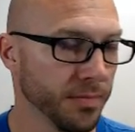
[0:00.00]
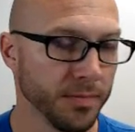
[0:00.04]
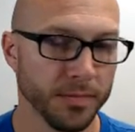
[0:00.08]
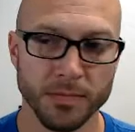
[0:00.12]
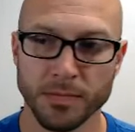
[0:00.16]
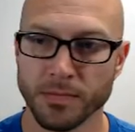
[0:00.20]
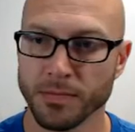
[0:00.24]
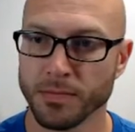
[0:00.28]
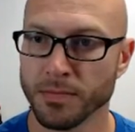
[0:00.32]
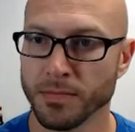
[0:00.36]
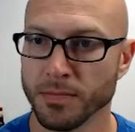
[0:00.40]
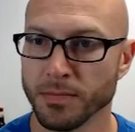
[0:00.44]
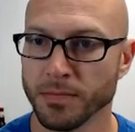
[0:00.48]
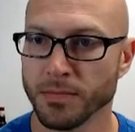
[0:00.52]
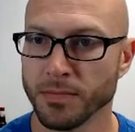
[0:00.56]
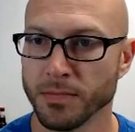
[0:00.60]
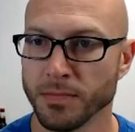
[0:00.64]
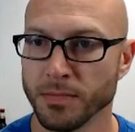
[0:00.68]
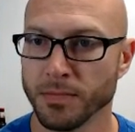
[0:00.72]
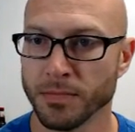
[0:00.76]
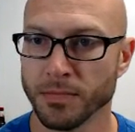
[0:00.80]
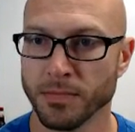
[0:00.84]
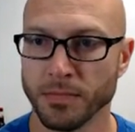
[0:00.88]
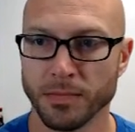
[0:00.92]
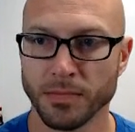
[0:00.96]

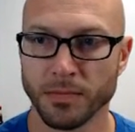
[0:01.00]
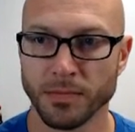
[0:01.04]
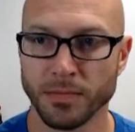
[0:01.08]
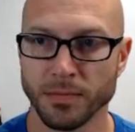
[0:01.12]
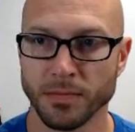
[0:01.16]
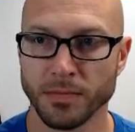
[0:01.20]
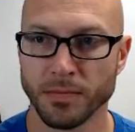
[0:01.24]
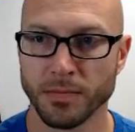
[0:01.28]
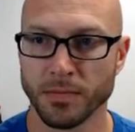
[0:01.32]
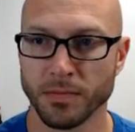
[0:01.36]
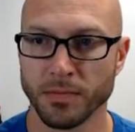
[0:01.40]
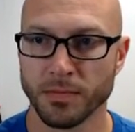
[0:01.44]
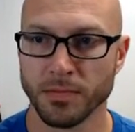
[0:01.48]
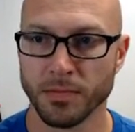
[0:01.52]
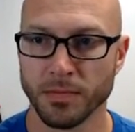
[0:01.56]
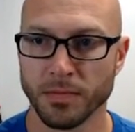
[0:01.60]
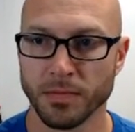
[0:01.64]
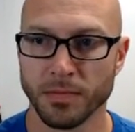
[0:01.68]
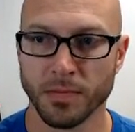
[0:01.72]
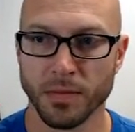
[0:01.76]
Nothing is said.